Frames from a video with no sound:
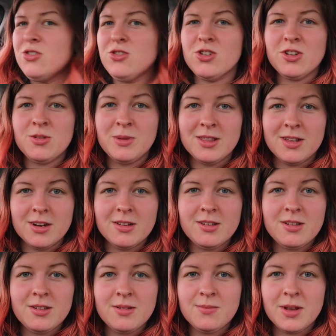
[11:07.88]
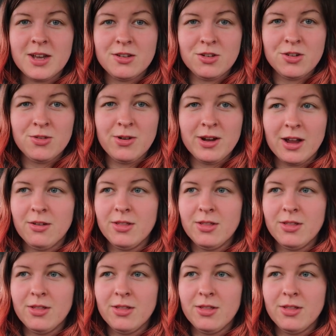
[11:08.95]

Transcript: Just trust me that it's snowing